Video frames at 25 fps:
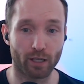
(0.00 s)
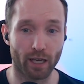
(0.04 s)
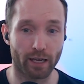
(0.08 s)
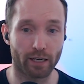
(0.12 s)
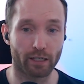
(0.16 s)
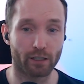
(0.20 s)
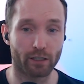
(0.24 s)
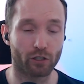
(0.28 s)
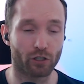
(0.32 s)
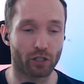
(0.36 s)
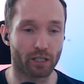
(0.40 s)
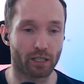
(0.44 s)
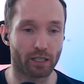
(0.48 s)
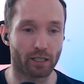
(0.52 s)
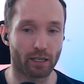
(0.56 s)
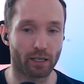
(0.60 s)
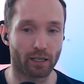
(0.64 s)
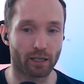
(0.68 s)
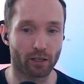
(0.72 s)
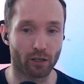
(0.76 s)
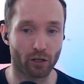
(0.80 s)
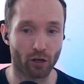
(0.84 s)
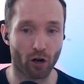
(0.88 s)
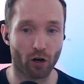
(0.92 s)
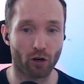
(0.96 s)
energy,
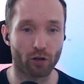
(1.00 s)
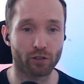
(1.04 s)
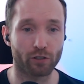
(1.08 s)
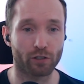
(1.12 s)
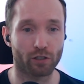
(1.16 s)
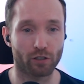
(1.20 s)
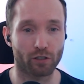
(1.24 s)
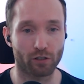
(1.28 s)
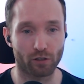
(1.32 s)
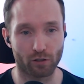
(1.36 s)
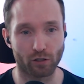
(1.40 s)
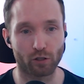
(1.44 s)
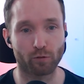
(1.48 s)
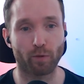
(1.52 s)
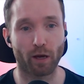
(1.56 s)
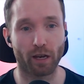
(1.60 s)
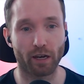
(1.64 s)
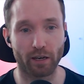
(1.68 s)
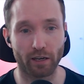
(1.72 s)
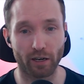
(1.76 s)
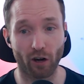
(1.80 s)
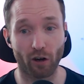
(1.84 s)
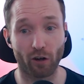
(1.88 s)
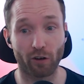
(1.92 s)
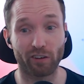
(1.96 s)
and cost that you're
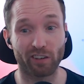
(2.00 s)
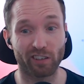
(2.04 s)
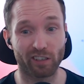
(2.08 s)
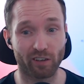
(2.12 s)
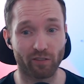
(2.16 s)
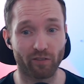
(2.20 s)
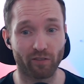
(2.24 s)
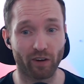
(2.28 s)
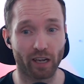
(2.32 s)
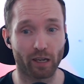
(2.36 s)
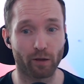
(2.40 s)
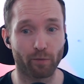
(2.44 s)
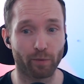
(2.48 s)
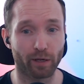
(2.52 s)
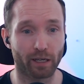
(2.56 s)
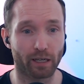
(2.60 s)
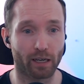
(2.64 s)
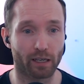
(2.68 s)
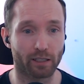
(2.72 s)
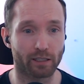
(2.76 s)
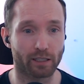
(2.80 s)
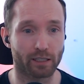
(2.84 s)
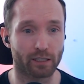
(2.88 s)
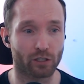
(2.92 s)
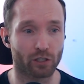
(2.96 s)
spending on developing
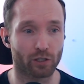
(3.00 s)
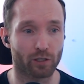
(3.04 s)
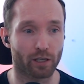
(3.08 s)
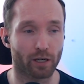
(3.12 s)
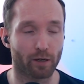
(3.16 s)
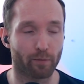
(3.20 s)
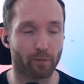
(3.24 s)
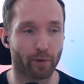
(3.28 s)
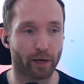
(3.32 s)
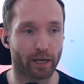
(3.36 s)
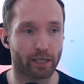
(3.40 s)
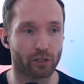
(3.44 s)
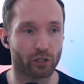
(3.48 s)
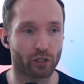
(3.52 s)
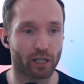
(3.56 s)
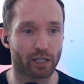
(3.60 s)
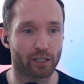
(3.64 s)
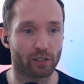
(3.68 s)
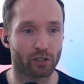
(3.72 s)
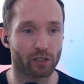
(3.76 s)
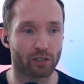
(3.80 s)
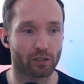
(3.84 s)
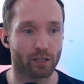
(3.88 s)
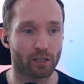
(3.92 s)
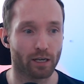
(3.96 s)
landing page
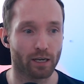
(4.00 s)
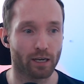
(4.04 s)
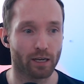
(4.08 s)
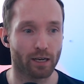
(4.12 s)
changes.